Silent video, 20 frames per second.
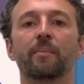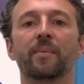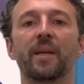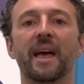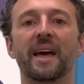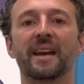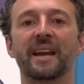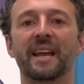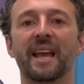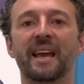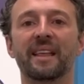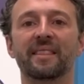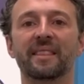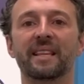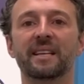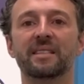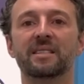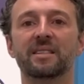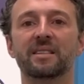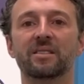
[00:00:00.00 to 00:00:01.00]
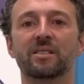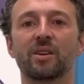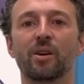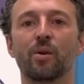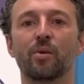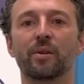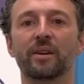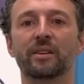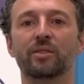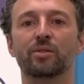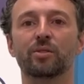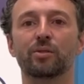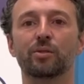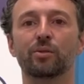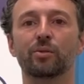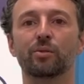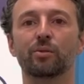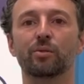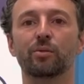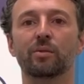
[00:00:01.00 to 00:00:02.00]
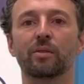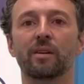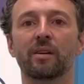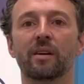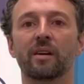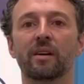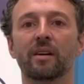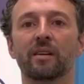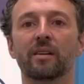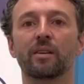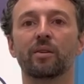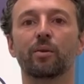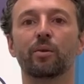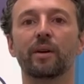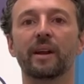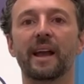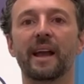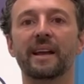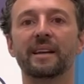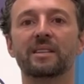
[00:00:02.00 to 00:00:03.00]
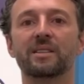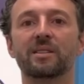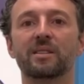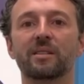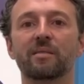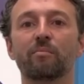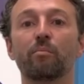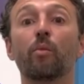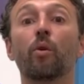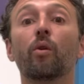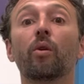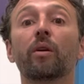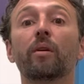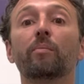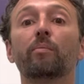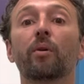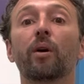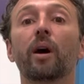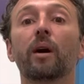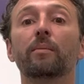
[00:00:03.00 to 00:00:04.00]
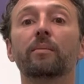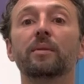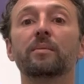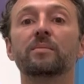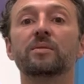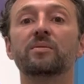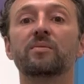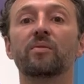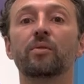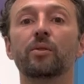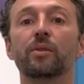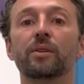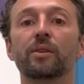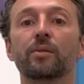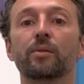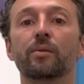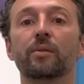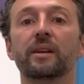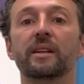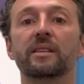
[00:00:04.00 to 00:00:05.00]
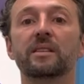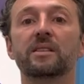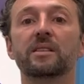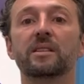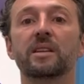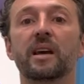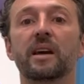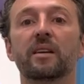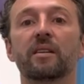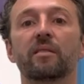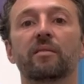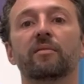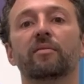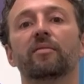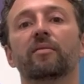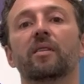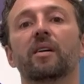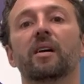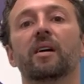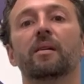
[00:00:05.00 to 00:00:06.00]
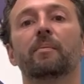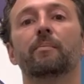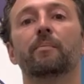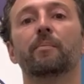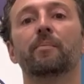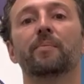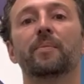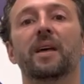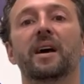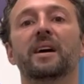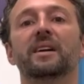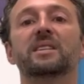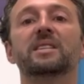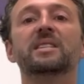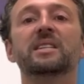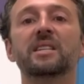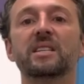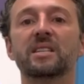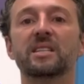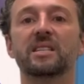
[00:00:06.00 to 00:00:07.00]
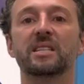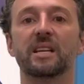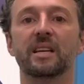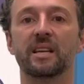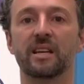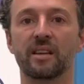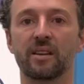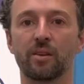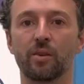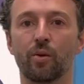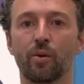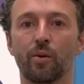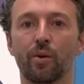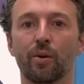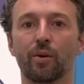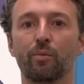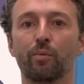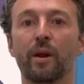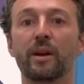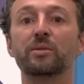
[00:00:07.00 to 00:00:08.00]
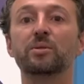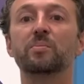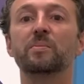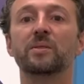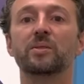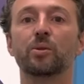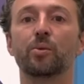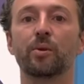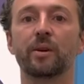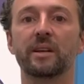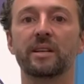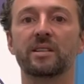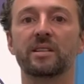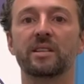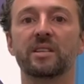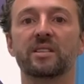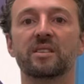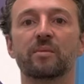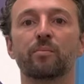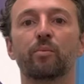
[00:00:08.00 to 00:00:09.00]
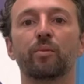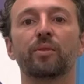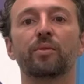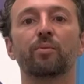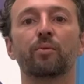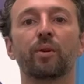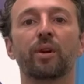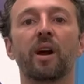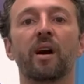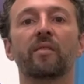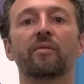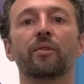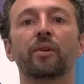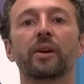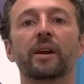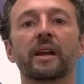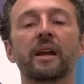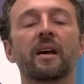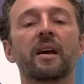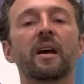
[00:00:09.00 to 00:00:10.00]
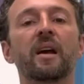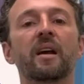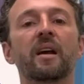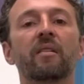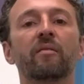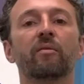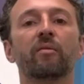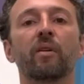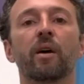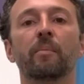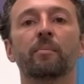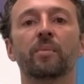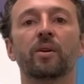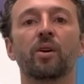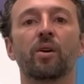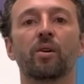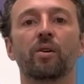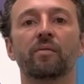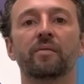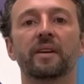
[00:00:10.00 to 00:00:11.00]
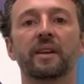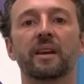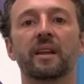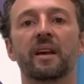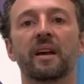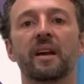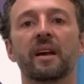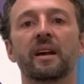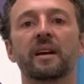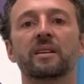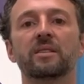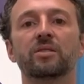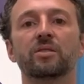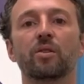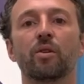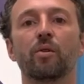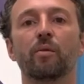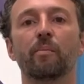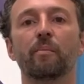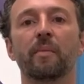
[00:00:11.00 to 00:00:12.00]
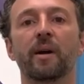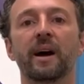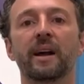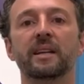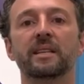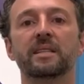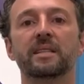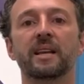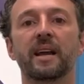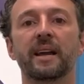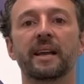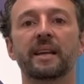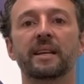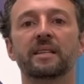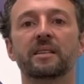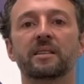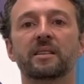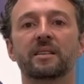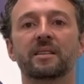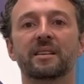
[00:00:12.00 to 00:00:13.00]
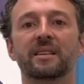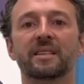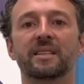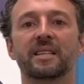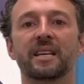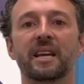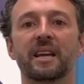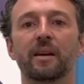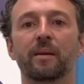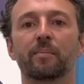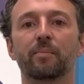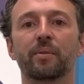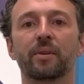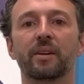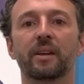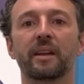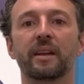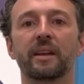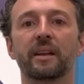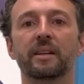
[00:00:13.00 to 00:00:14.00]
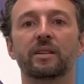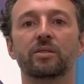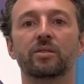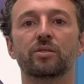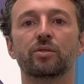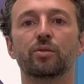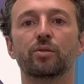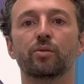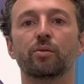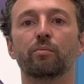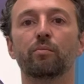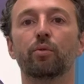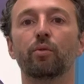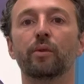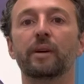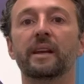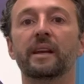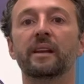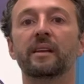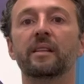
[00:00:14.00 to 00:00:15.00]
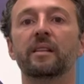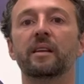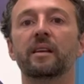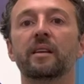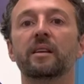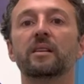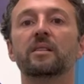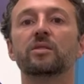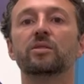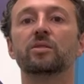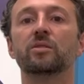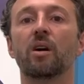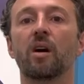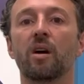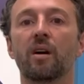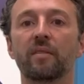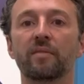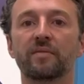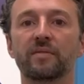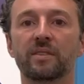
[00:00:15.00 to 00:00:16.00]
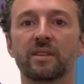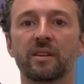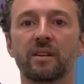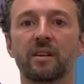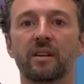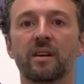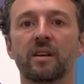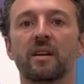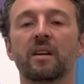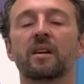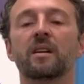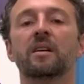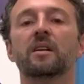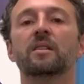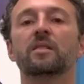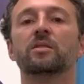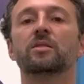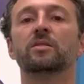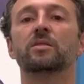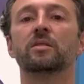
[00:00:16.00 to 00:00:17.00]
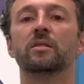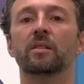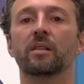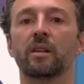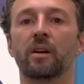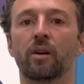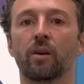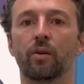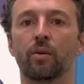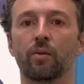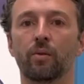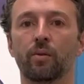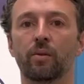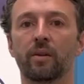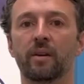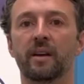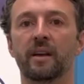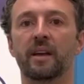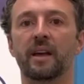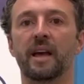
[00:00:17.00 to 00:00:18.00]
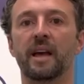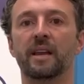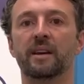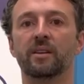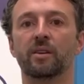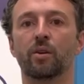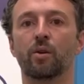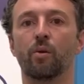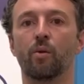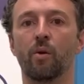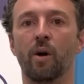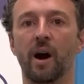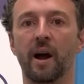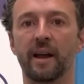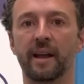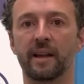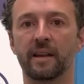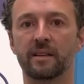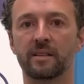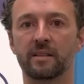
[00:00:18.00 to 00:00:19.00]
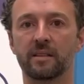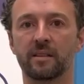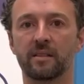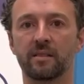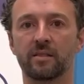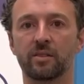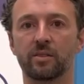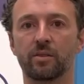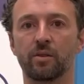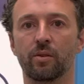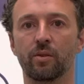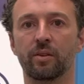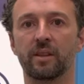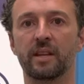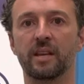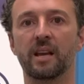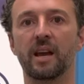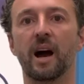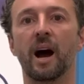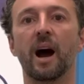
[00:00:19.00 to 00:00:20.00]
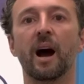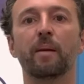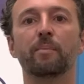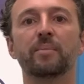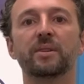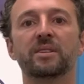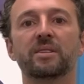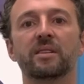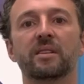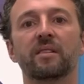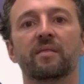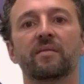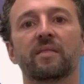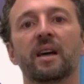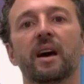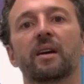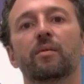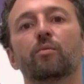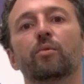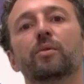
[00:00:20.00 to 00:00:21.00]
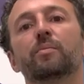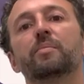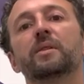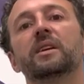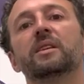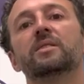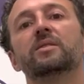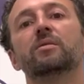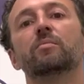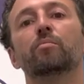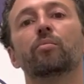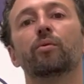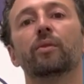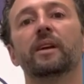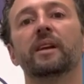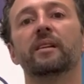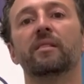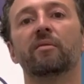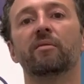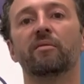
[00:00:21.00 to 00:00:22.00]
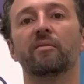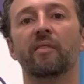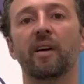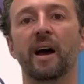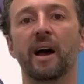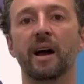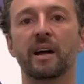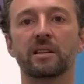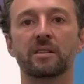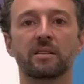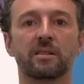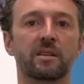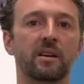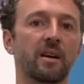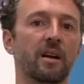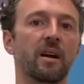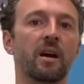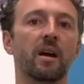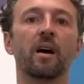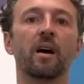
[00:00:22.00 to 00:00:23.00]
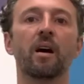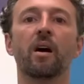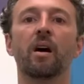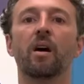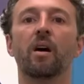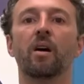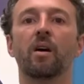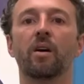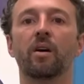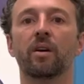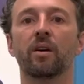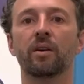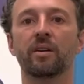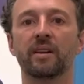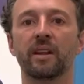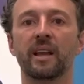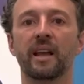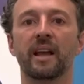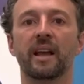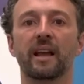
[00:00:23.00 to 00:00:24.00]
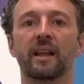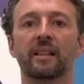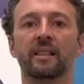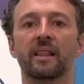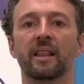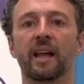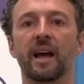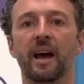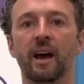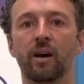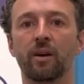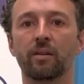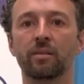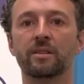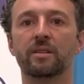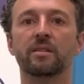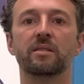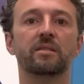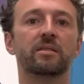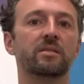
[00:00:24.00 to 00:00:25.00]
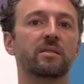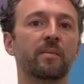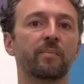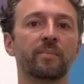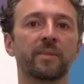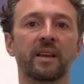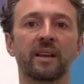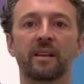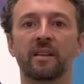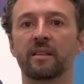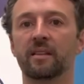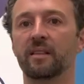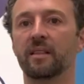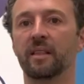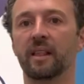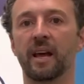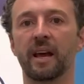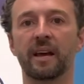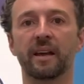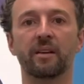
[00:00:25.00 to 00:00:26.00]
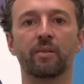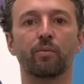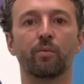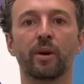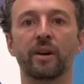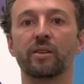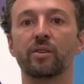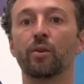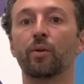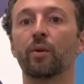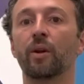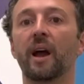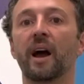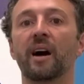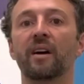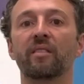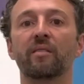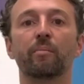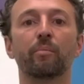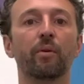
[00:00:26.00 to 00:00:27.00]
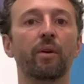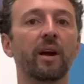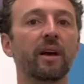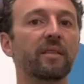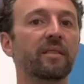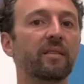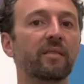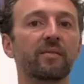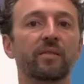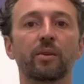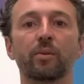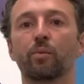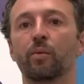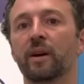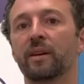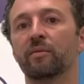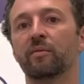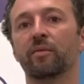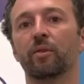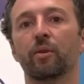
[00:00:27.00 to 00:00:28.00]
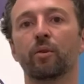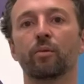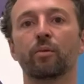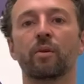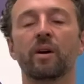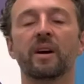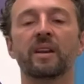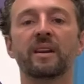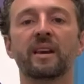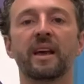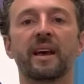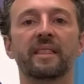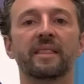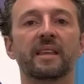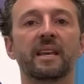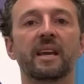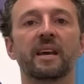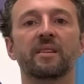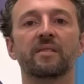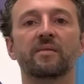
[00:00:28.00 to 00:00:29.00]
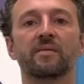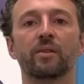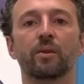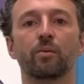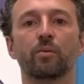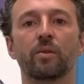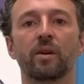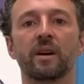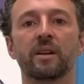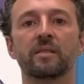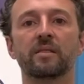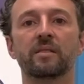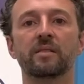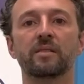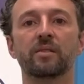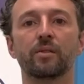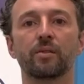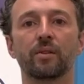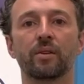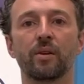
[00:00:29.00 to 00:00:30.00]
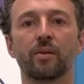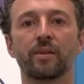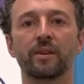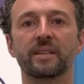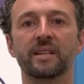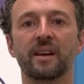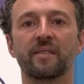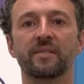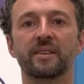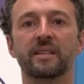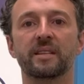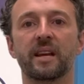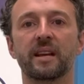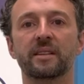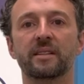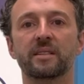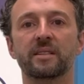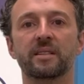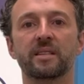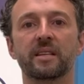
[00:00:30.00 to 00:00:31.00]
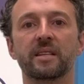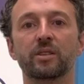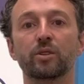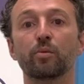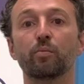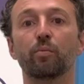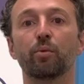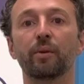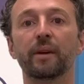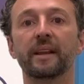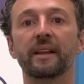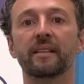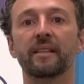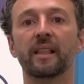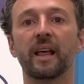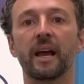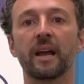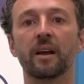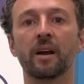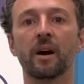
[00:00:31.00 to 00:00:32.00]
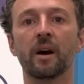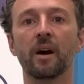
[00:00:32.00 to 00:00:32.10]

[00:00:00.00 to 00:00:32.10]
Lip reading: And again, this is going to create more problems for you instead of assisting your respiratory system with recovering from COVID. So my second tip is to breathe soft, slow, and quiet. So the opposite of that would be to breathe fast, hard, and loud, something like when you're out of breath. If you went for a run, at the end of your run, you're going to have a tendency to breathe like.